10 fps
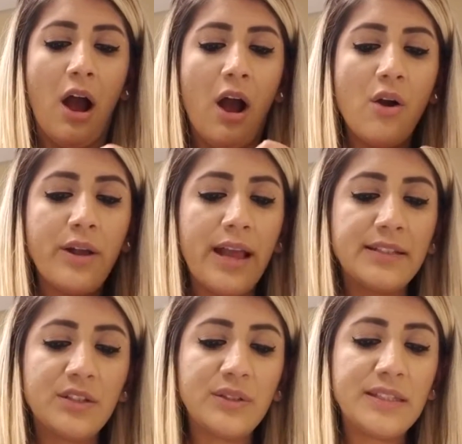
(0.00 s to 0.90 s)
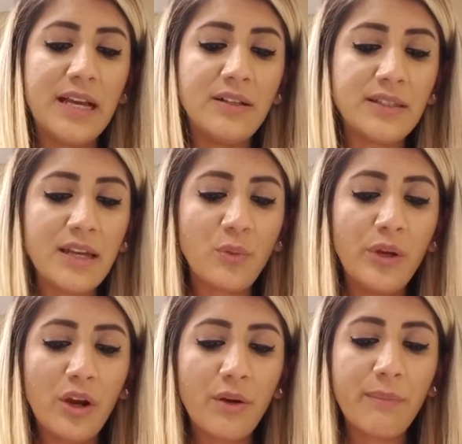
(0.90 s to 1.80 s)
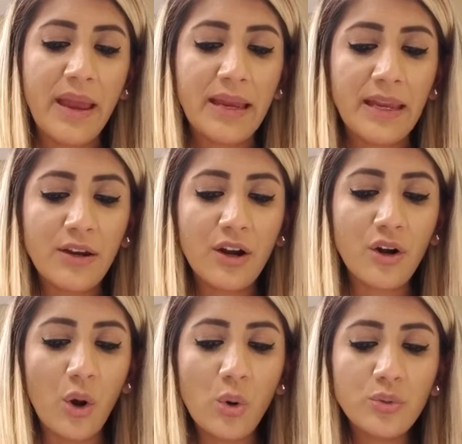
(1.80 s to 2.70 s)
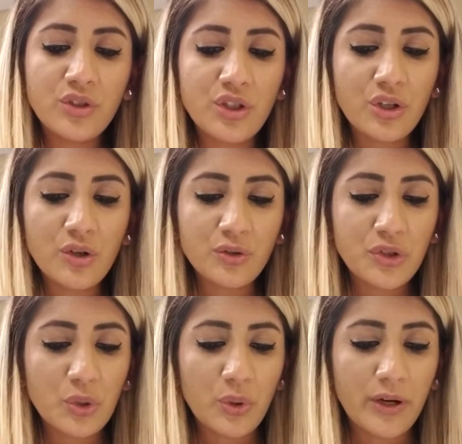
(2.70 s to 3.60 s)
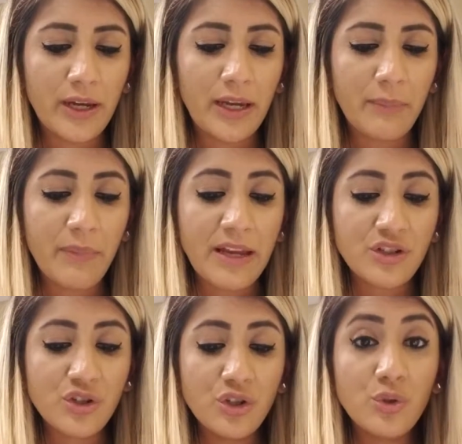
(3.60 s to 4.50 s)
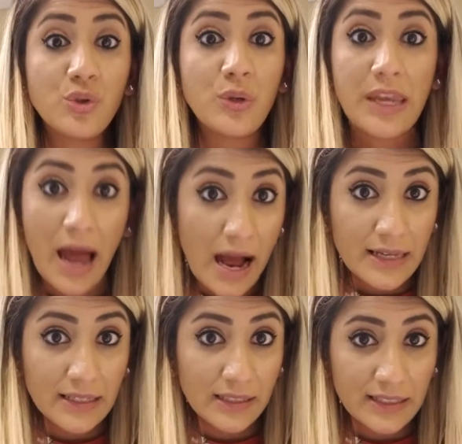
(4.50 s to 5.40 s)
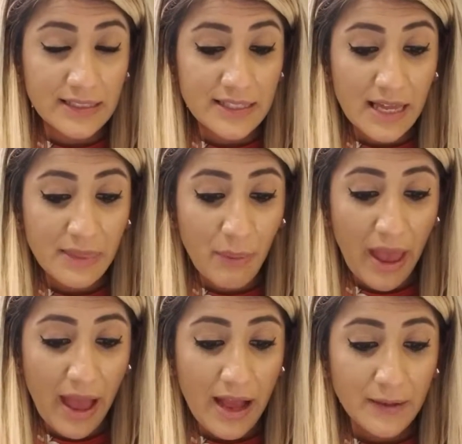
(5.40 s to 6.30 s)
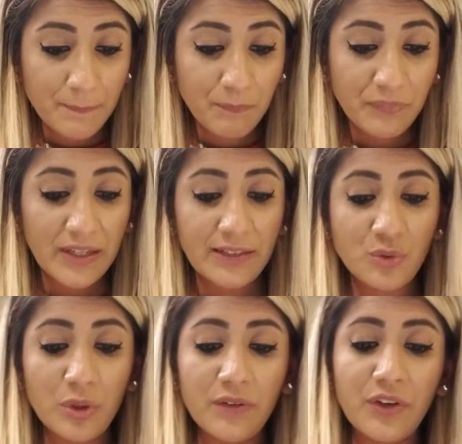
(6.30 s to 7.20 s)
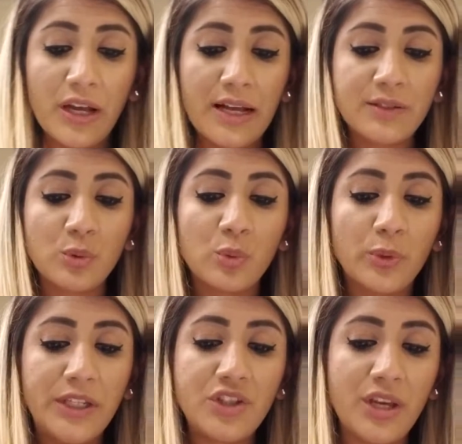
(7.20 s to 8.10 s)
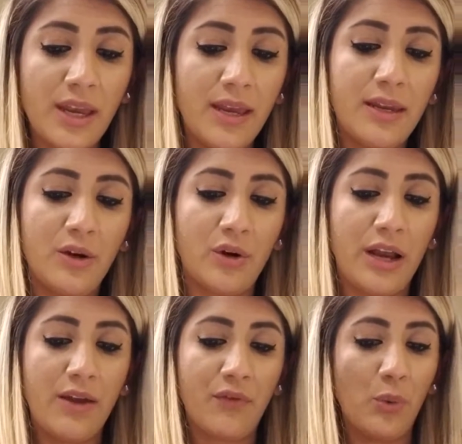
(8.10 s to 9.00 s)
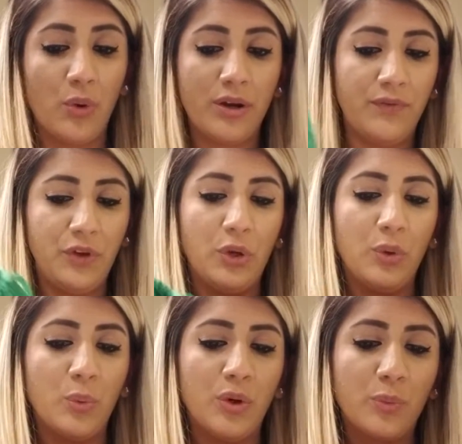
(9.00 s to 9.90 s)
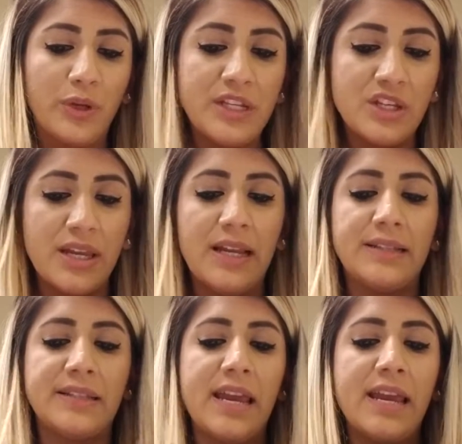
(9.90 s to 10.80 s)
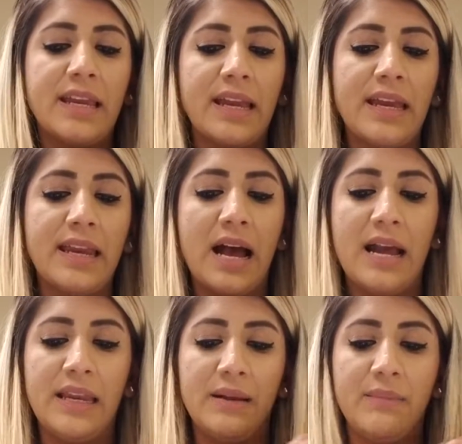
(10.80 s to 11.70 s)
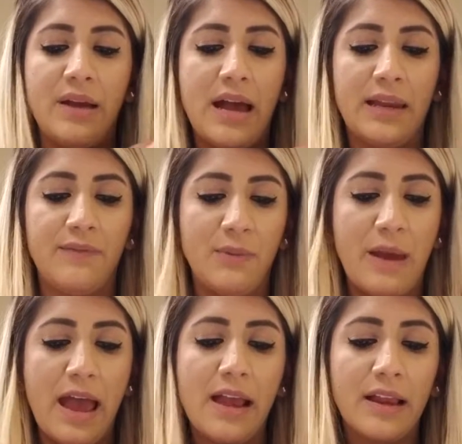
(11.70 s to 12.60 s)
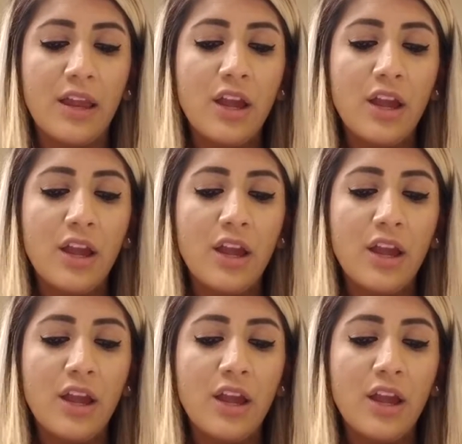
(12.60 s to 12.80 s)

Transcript: Okay, so it sounds like we are making our own circle story. Make sure you do not look inside the bag. Each one of you guys will reach in, or every one of you will reach in and take an item out of the bag.